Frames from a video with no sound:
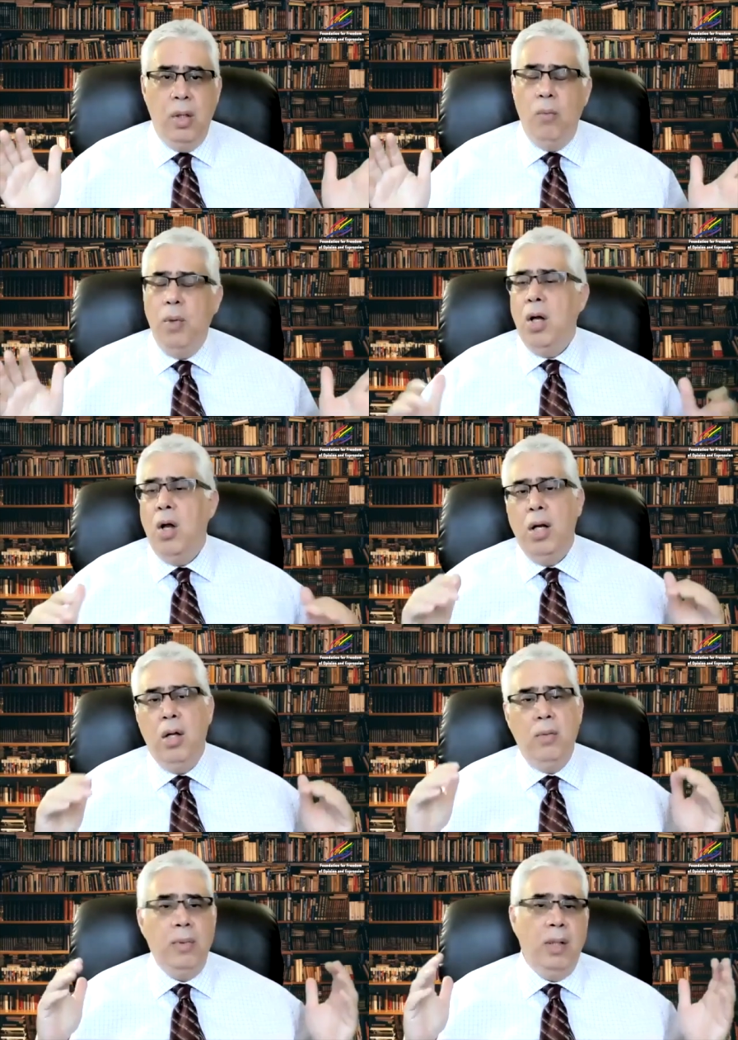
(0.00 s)
We're going
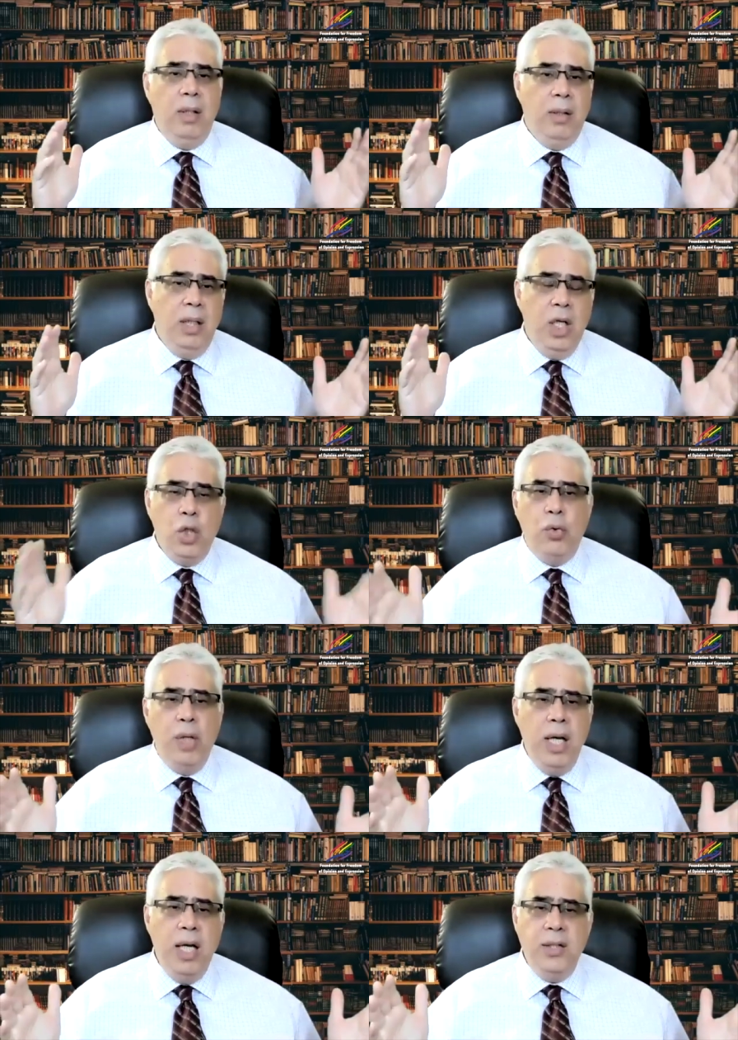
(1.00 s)
to uh,
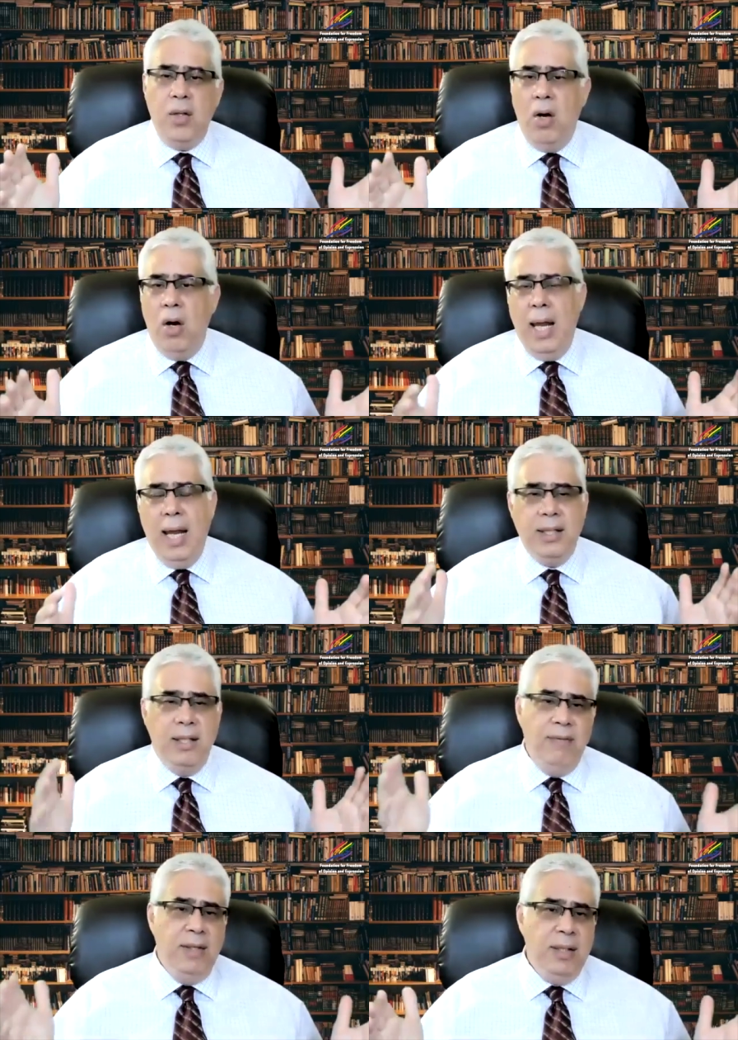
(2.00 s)
increase our
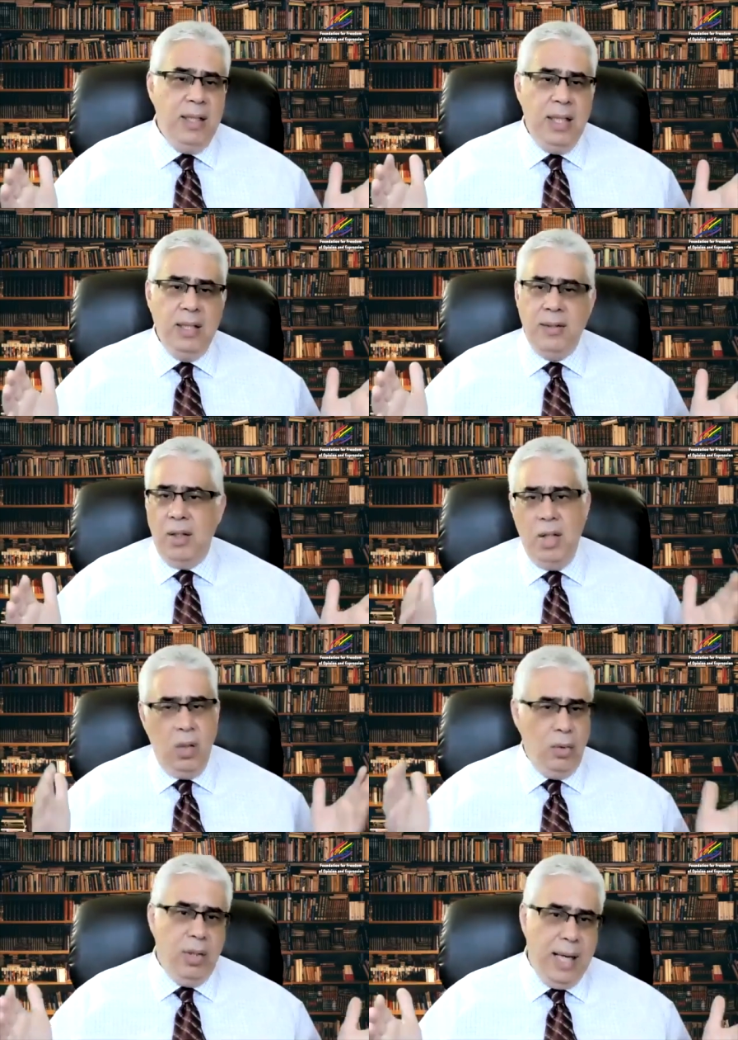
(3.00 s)
activities,
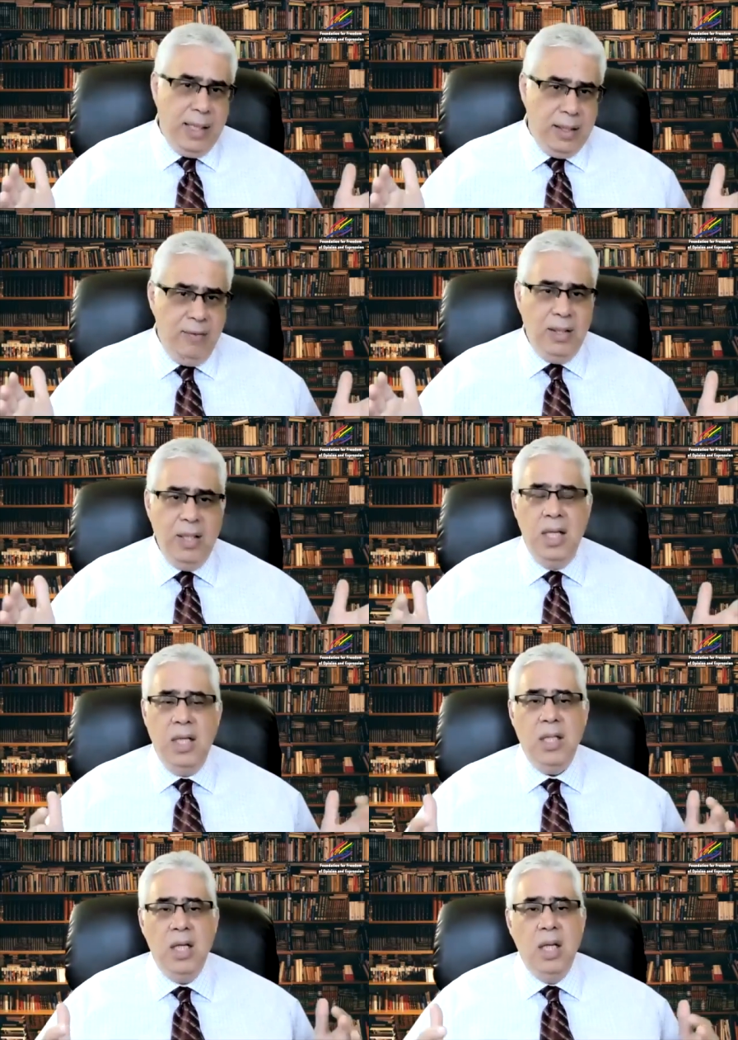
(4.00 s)
nuclear
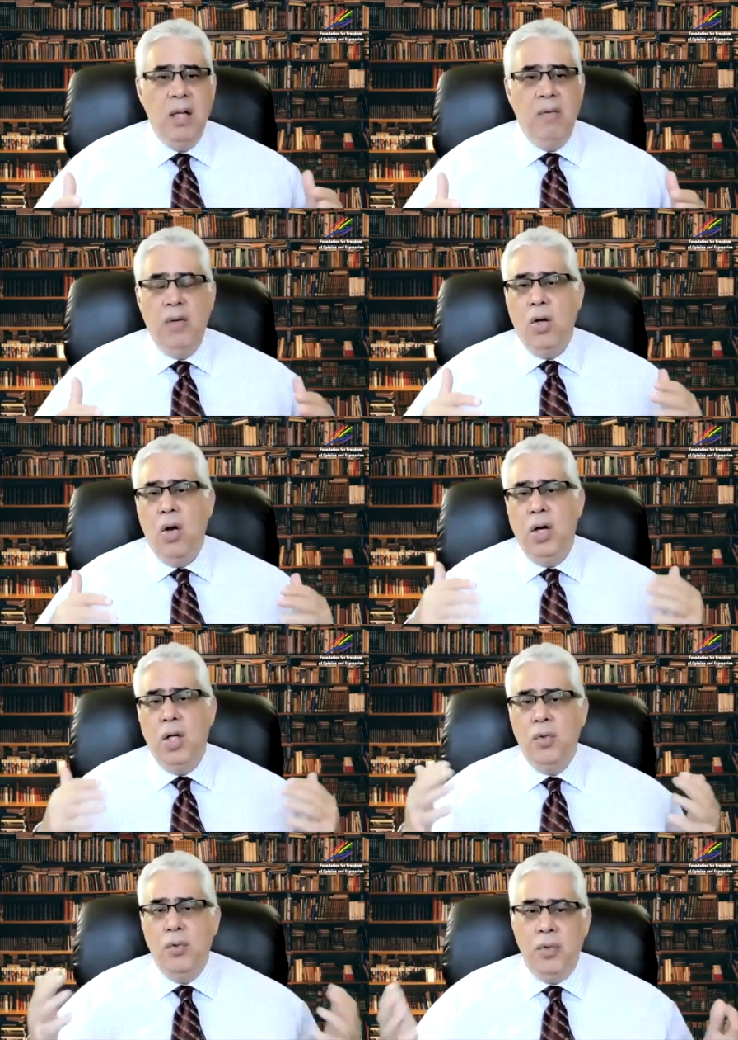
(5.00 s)
activities. We're going
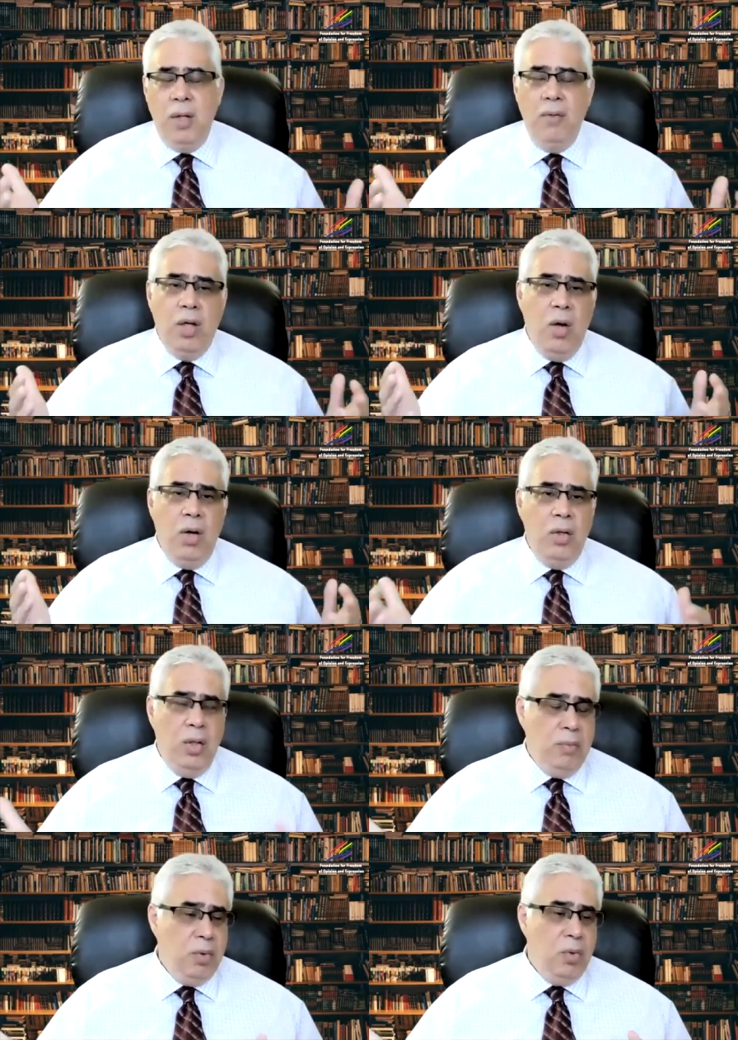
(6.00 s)
to we're going
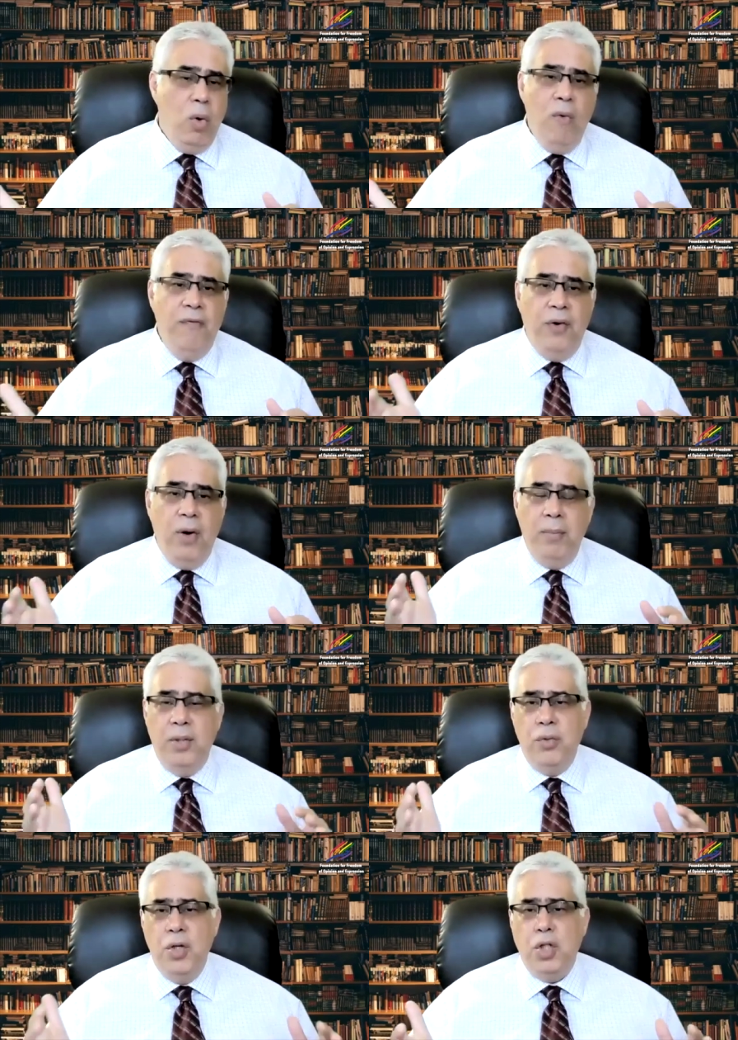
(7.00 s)
to go from
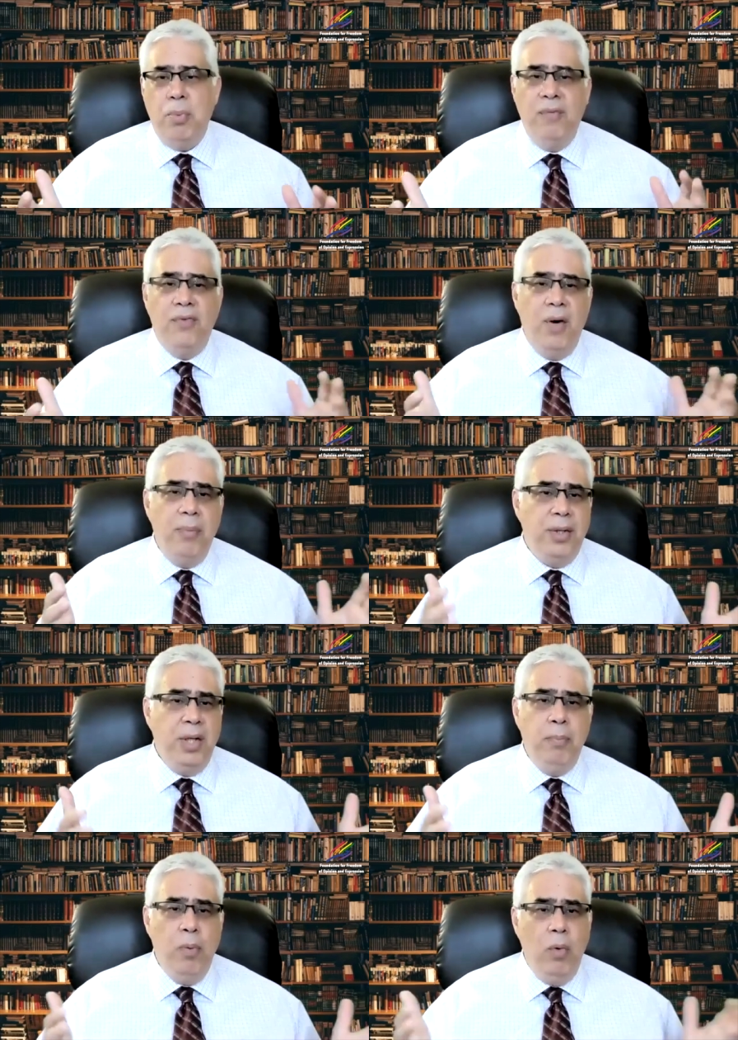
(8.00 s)
enrichment from
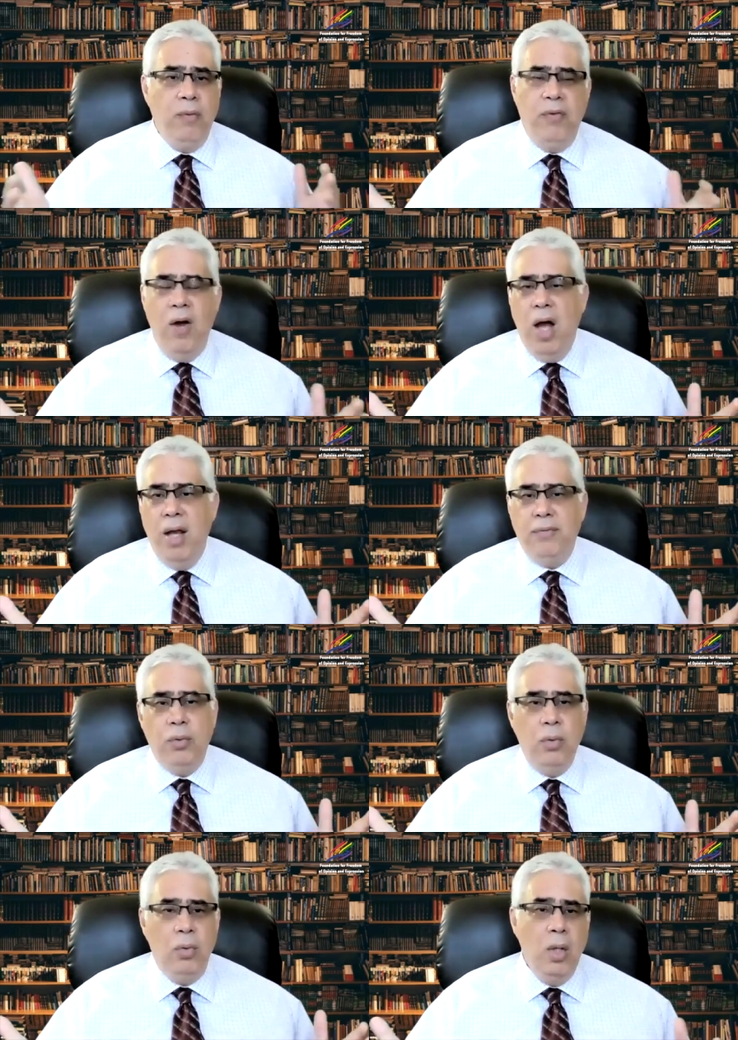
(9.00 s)
3.5
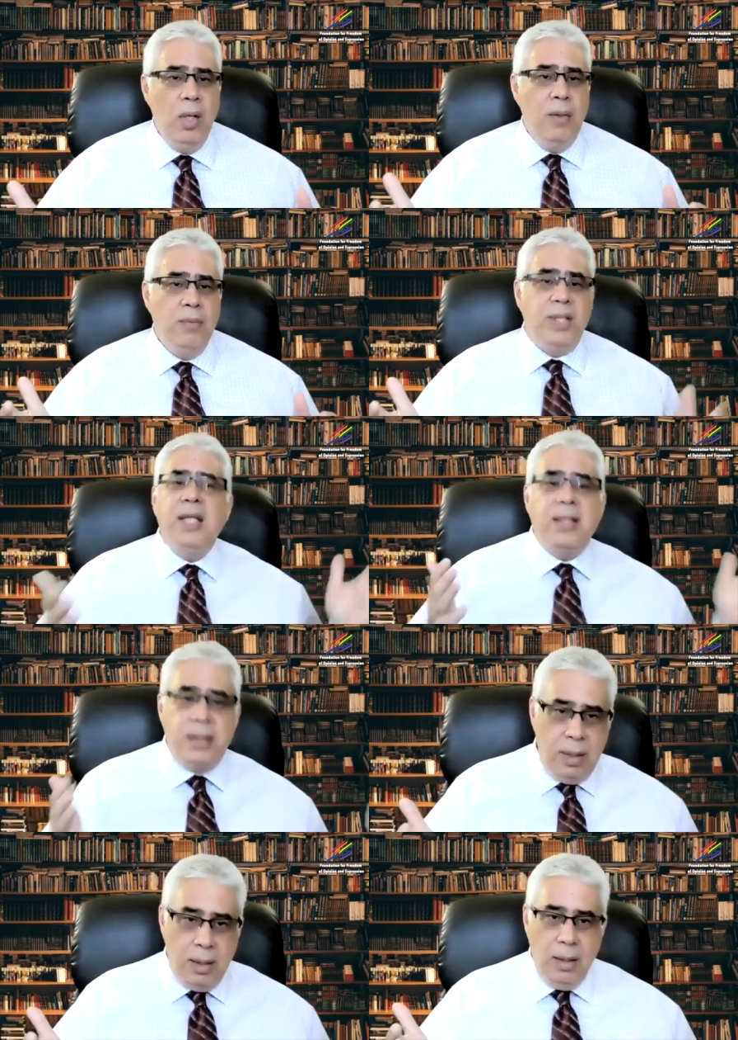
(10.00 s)
to
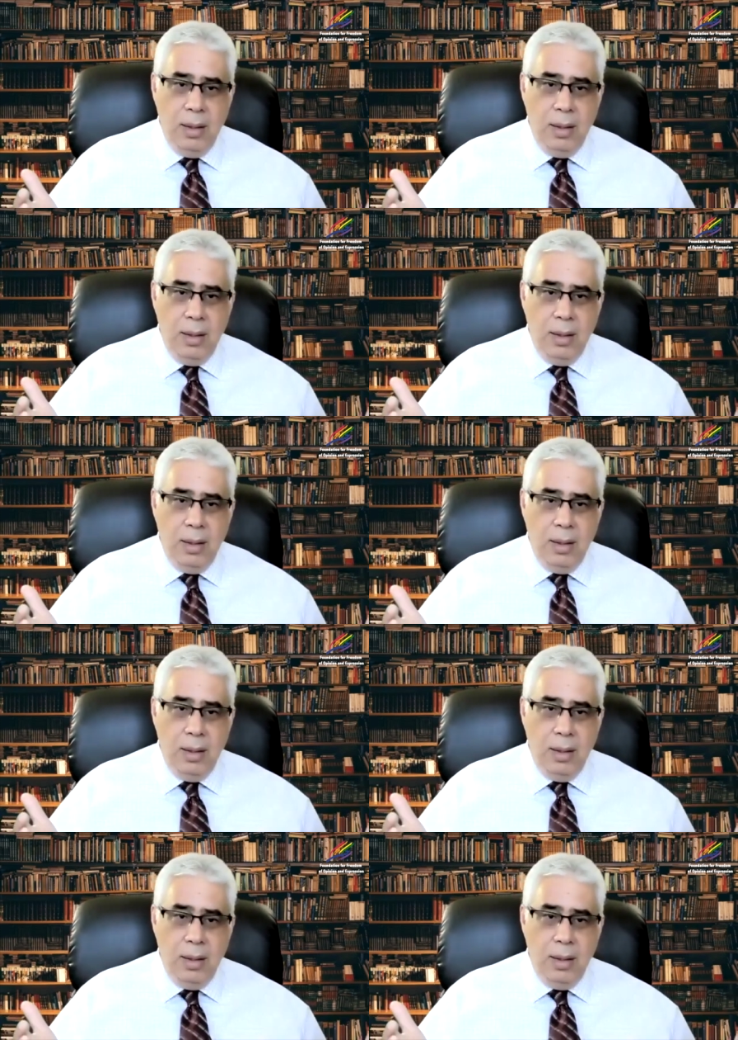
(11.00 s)
60.